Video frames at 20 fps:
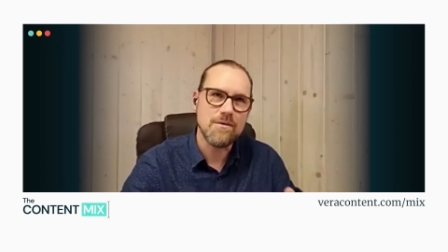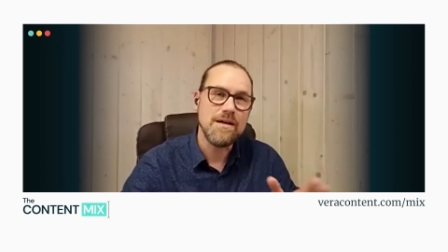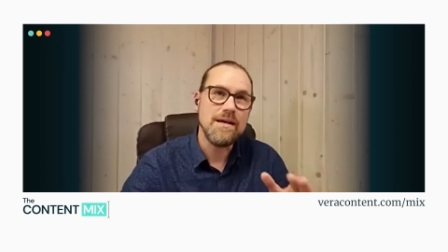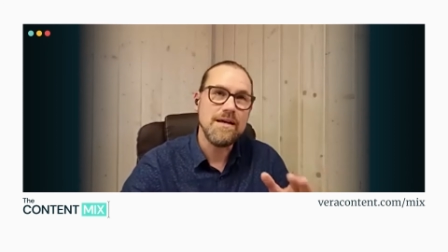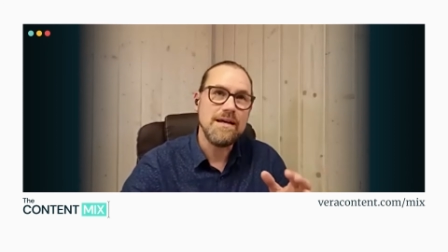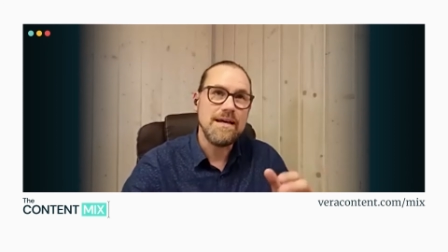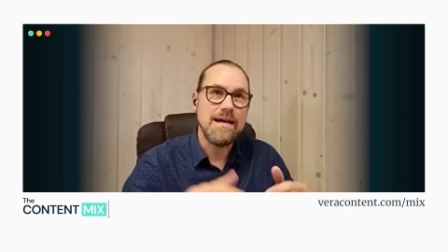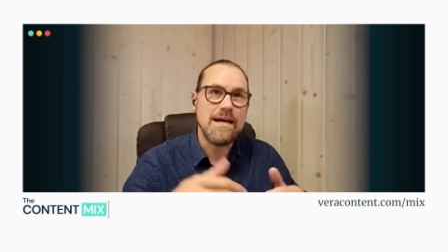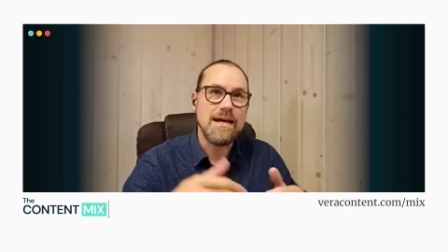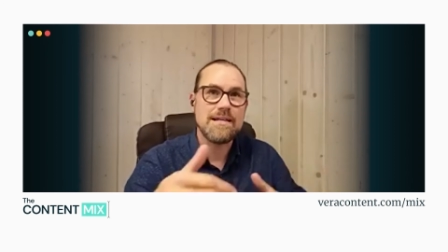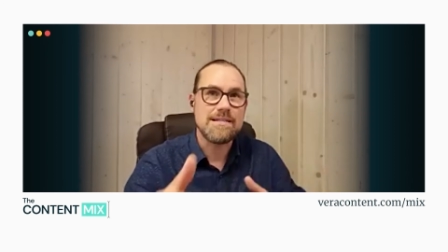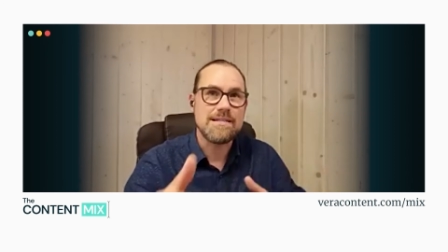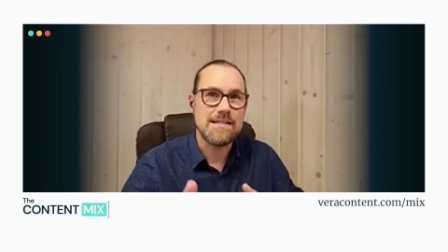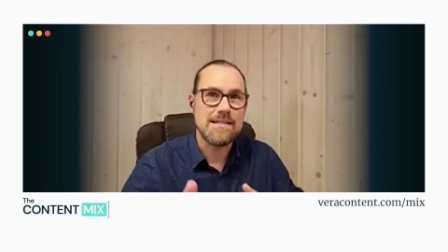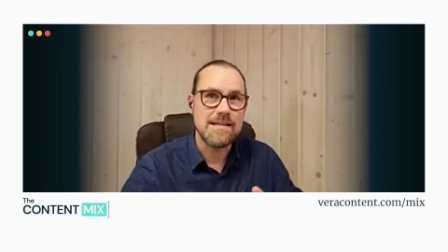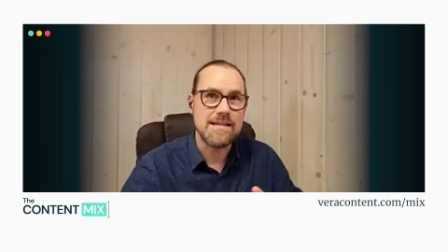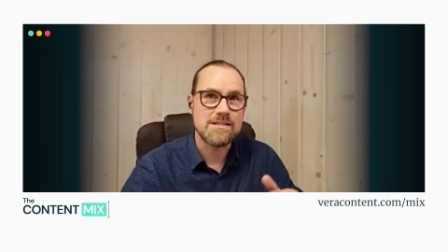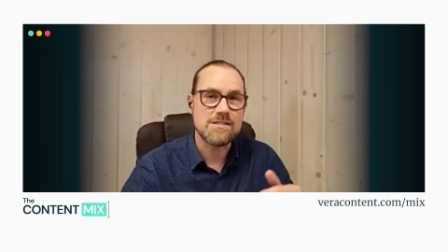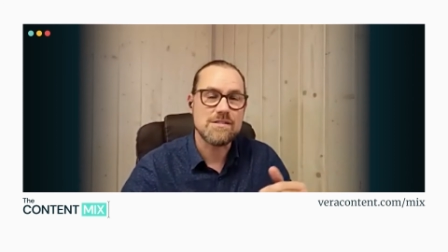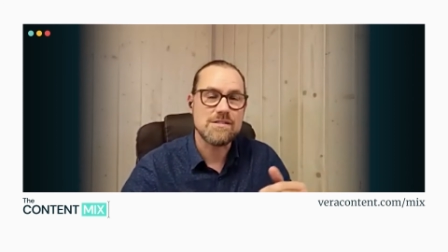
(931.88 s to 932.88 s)
actually
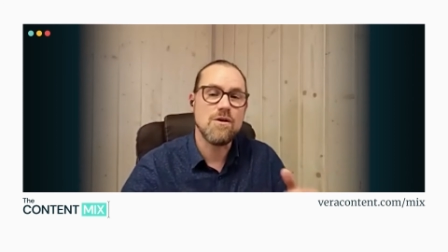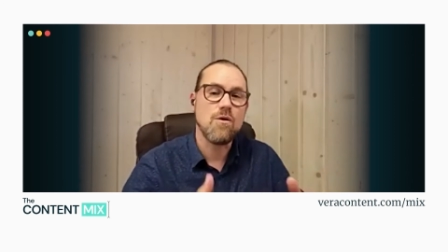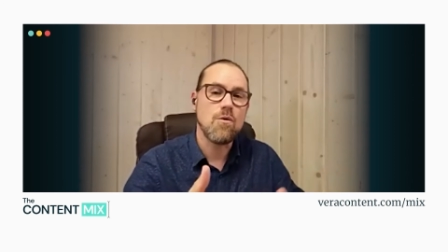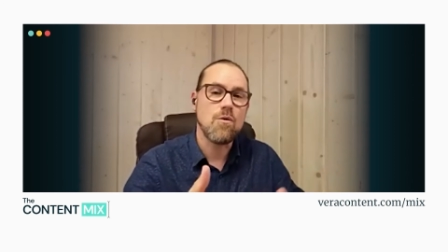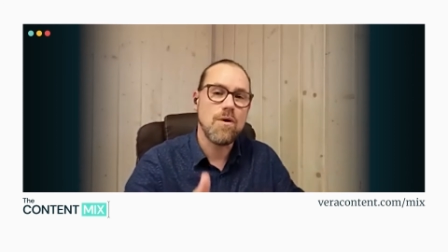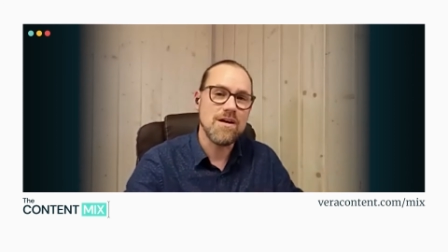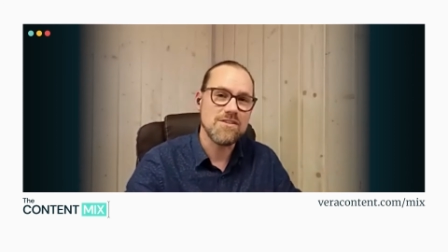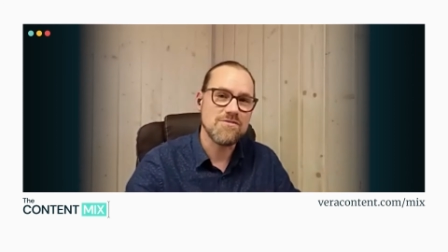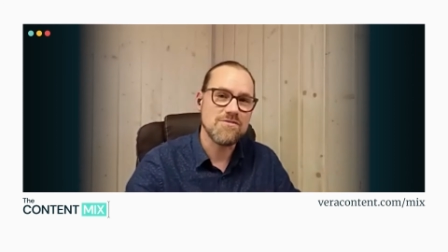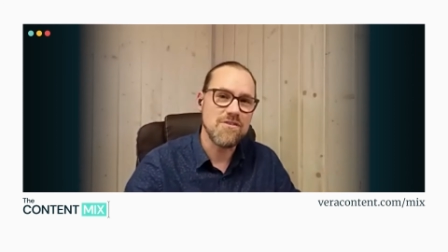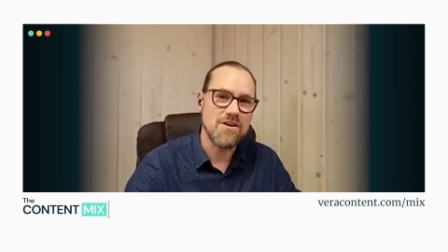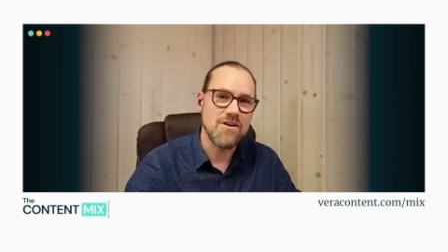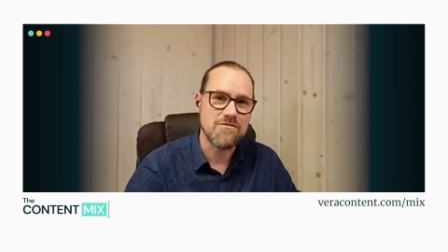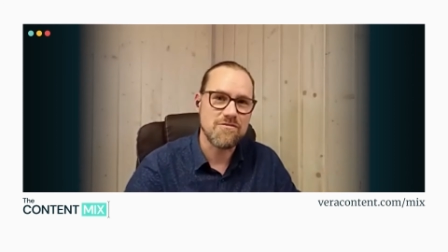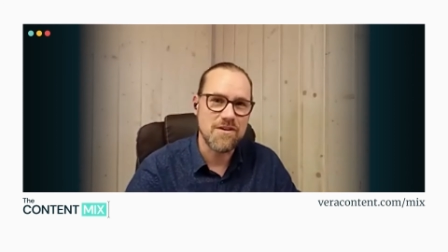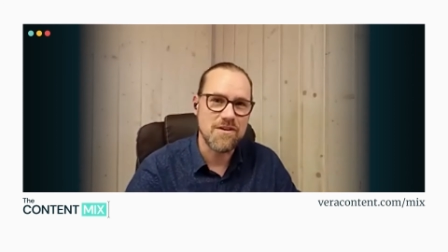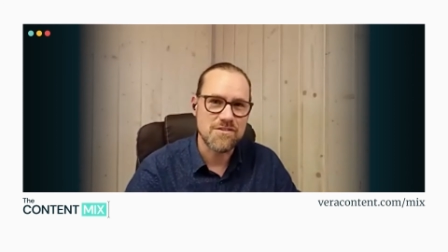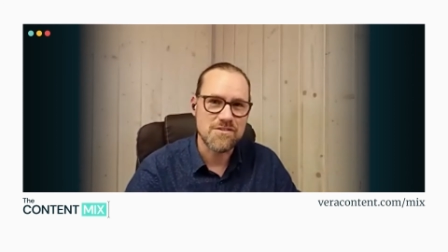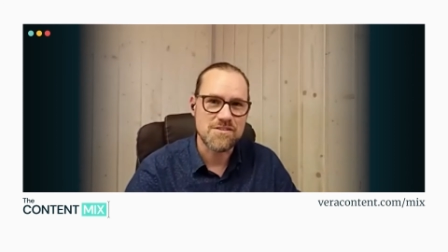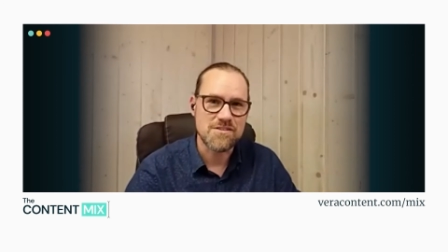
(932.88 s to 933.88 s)
that's not quite as far
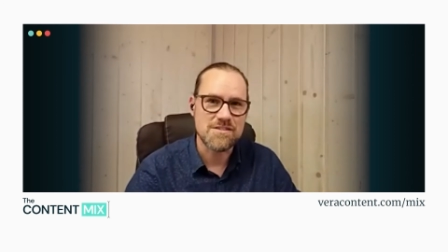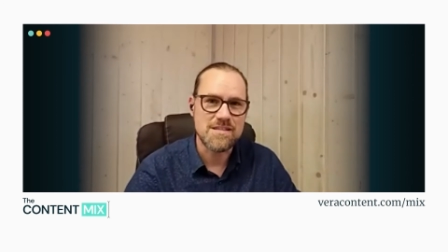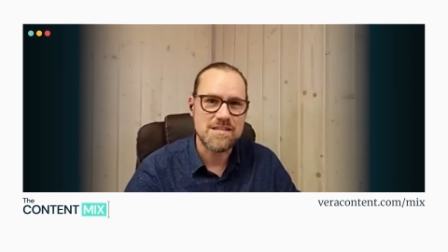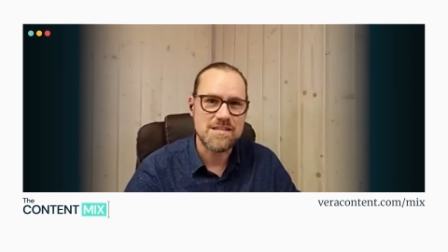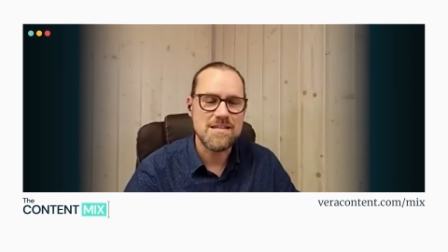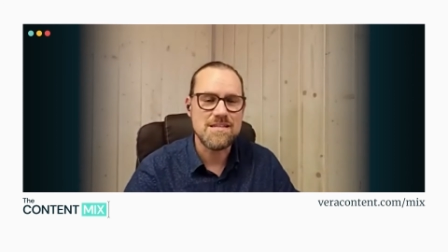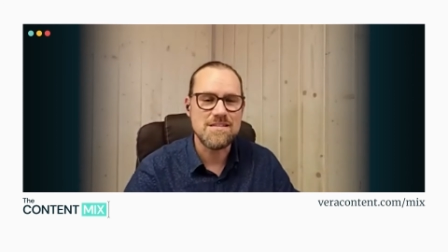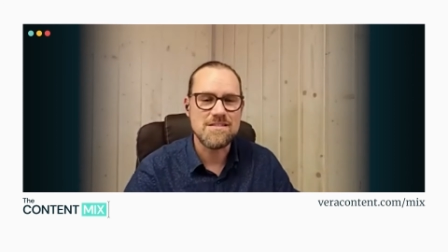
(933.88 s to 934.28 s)
advanced as it is.